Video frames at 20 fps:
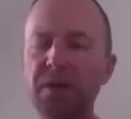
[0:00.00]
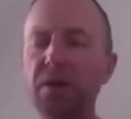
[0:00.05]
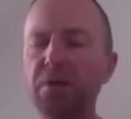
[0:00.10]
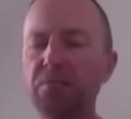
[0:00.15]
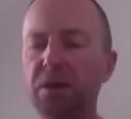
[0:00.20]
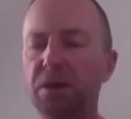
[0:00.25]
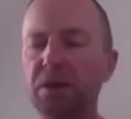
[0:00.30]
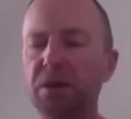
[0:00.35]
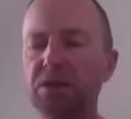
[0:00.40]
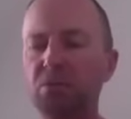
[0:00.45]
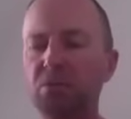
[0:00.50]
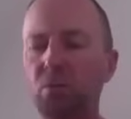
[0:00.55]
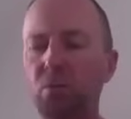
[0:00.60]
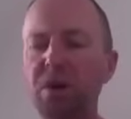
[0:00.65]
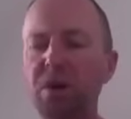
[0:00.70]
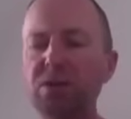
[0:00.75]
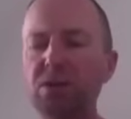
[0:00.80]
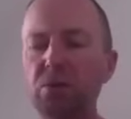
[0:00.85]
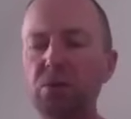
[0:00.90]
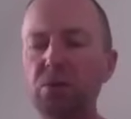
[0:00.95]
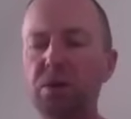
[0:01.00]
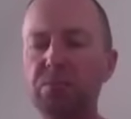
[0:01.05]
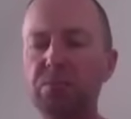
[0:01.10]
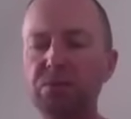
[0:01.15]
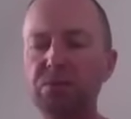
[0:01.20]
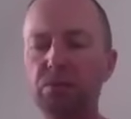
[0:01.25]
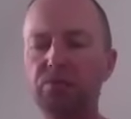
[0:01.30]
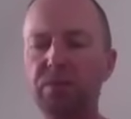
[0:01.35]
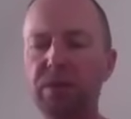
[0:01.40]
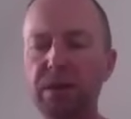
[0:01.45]
Because when you come
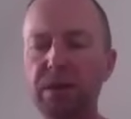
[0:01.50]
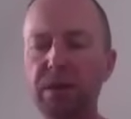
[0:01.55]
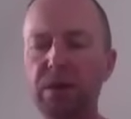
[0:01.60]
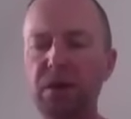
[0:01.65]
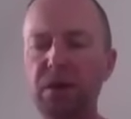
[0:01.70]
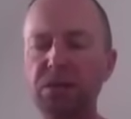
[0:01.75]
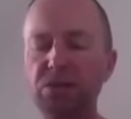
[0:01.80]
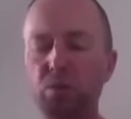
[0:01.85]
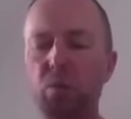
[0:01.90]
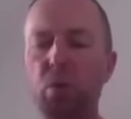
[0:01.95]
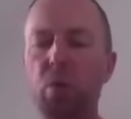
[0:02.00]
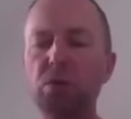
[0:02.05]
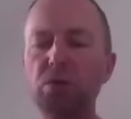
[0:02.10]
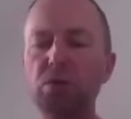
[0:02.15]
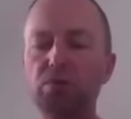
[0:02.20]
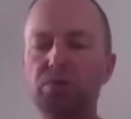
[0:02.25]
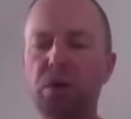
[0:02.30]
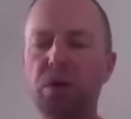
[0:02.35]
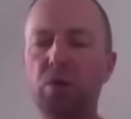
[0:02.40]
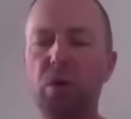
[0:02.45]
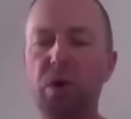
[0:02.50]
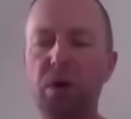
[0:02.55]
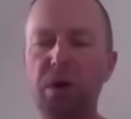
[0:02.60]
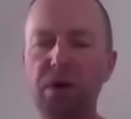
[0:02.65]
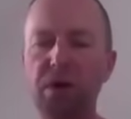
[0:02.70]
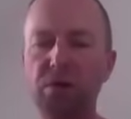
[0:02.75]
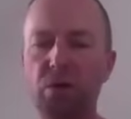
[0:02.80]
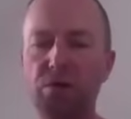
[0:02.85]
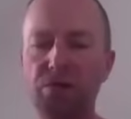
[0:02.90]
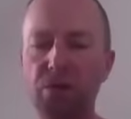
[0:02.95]
to realize what's
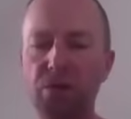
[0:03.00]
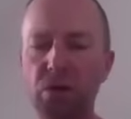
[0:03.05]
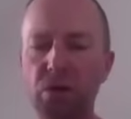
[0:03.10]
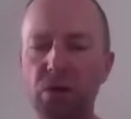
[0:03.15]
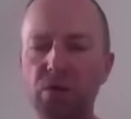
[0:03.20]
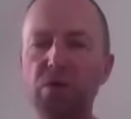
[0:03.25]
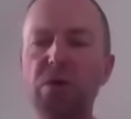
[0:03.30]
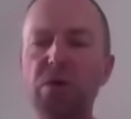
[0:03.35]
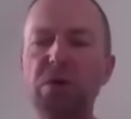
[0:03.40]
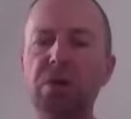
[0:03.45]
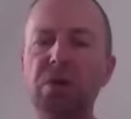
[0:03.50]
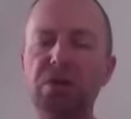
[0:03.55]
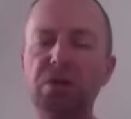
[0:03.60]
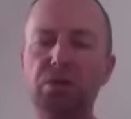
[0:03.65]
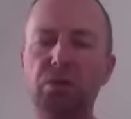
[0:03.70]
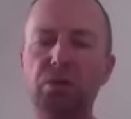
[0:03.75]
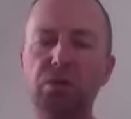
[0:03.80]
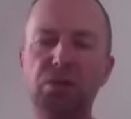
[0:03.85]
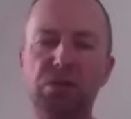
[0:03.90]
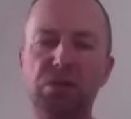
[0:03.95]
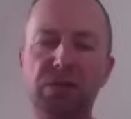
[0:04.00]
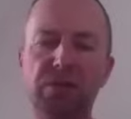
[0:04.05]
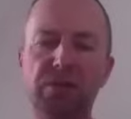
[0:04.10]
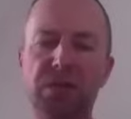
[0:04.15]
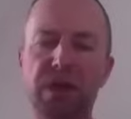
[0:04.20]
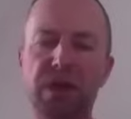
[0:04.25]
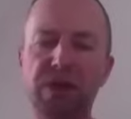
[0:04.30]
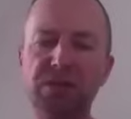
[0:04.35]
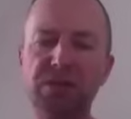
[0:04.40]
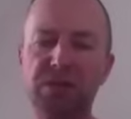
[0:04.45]
required of you to achieve
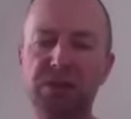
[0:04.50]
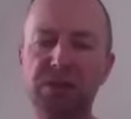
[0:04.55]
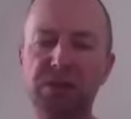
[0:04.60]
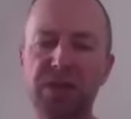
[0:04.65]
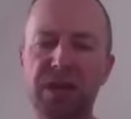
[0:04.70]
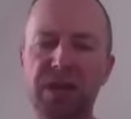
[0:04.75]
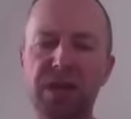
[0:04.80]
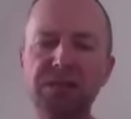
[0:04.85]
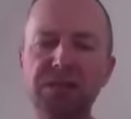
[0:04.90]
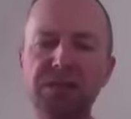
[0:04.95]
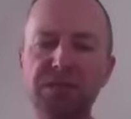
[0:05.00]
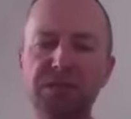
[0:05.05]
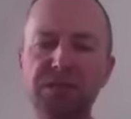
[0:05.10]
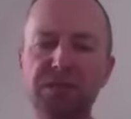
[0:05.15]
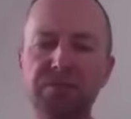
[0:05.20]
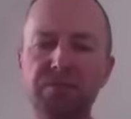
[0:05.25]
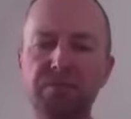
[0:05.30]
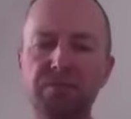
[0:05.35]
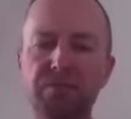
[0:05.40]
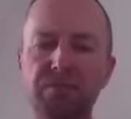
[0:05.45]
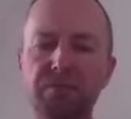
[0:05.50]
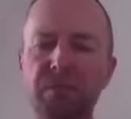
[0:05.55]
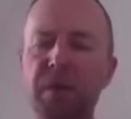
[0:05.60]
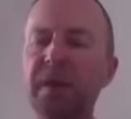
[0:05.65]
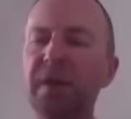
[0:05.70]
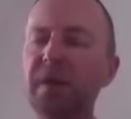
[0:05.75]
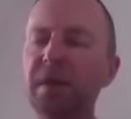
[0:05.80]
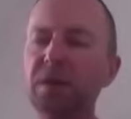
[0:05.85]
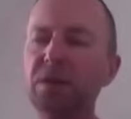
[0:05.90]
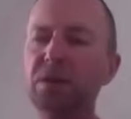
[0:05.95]
that success,
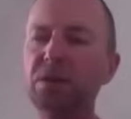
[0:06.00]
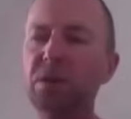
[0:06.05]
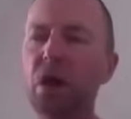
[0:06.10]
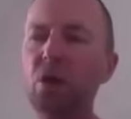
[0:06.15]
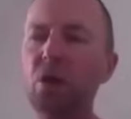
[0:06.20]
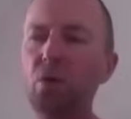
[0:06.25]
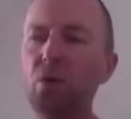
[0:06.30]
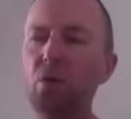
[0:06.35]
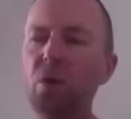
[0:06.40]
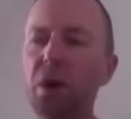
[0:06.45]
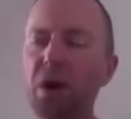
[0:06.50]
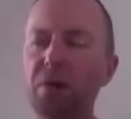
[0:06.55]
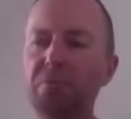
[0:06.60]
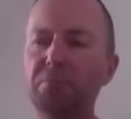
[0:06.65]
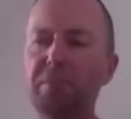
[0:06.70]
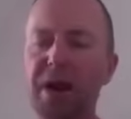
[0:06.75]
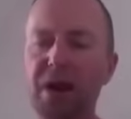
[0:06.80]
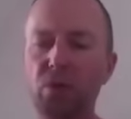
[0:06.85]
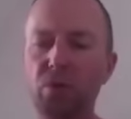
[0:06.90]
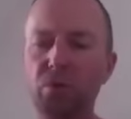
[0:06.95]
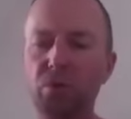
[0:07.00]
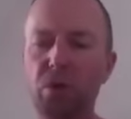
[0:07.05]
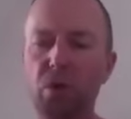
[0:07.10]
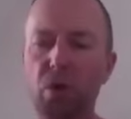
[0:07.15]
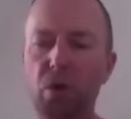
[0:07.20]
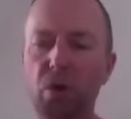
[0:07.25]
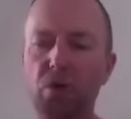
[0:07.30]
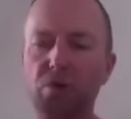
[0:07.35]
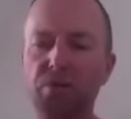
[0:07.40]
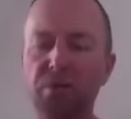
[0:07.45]
no amount
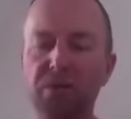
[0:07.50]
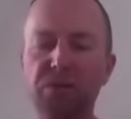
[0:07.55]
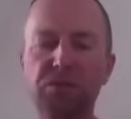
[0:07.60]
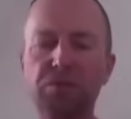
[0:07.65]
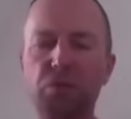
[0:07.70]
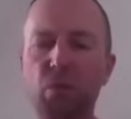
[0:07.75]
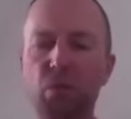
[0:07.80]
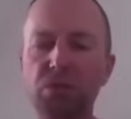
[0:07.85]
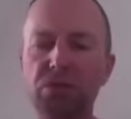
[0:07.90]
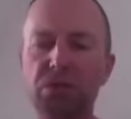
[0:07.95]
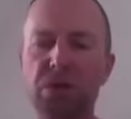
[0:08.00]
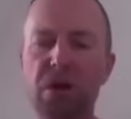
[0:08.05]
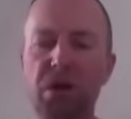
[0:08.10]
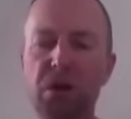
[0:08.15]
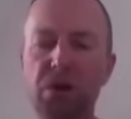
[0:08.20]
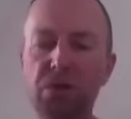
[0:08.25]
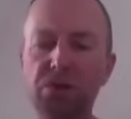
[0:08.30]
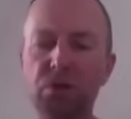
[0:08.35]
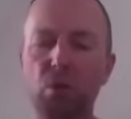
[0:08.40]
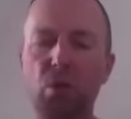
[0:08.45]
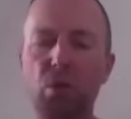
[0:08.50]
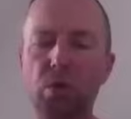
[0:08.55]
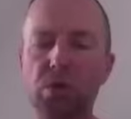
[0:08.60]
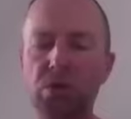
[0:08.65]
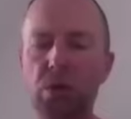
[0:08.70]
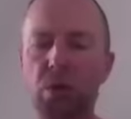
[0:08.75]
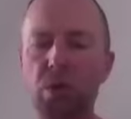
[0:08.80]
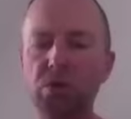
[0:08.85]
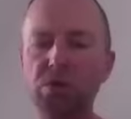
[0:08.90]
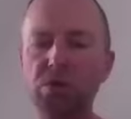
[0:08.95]
of sports cars or
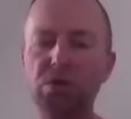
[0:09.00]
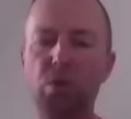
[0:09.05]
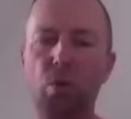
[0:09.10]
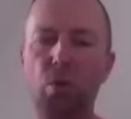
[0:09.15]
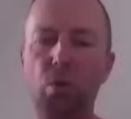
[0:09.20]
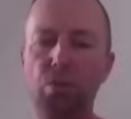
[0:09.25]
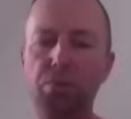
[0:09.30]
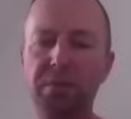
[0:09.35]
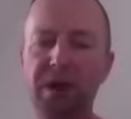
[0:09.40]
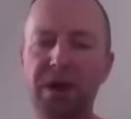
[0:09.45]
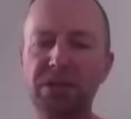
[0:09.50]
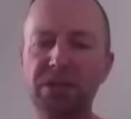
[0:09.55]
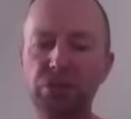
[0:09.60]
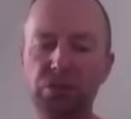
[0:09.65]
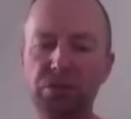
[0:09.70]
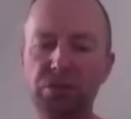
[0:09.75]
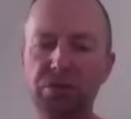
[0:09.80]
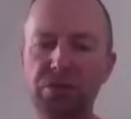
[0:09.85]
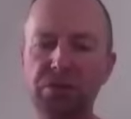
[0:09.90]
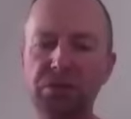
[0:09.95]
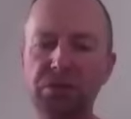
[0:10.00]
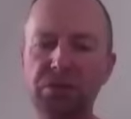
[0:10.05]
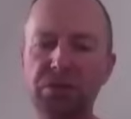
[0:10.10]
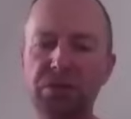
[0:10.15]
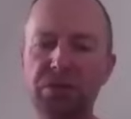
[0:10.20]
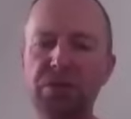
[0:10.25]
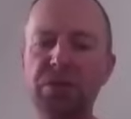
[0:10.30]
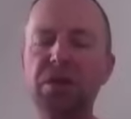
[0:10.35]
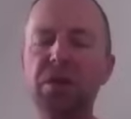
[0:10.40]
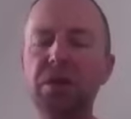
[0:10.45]
yachts or mansions
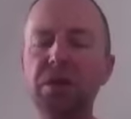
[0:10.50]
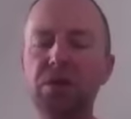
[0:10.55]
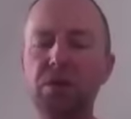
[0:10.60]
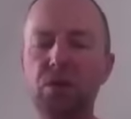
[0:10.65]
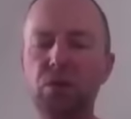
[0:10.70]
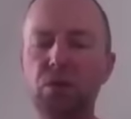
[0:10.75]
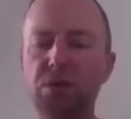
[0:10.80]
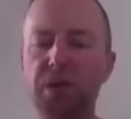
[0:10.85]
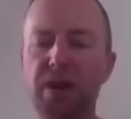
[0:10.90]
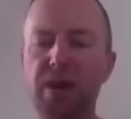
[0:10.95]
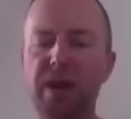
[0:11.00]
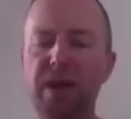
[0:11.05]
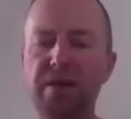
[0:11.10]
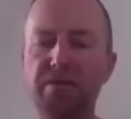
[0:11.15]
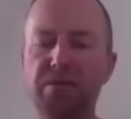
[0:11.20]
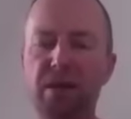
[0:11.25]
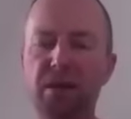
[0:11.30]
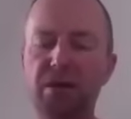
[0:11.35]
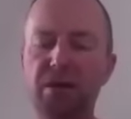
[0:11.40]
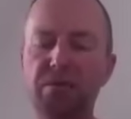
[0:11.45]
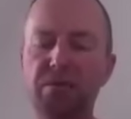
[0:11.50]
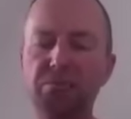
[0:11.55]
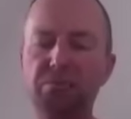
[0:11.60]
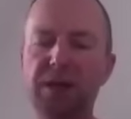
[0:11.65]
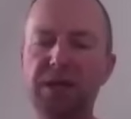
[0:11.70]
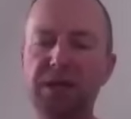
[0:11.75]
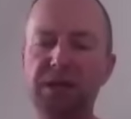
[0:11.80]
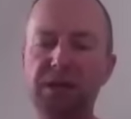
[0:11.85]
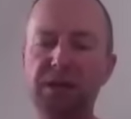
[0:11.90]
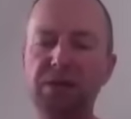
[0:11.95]
could ever
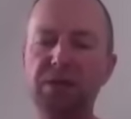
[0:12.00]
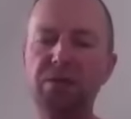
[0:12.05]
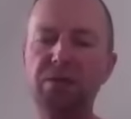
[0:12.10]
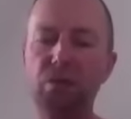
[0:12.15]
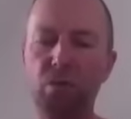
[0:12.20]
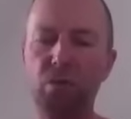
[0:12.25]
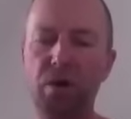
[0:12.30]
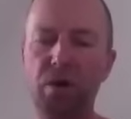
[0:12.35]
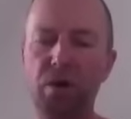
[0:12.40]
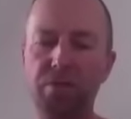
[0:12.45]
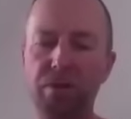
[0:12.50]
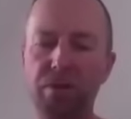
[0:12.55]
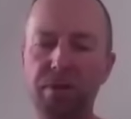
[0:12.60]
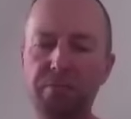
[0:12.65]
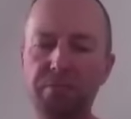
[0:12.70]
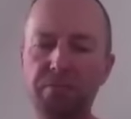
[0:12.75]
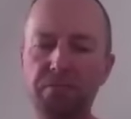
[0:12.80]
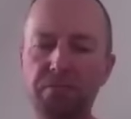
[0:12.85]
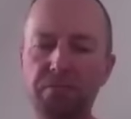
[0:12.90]
make it worth it.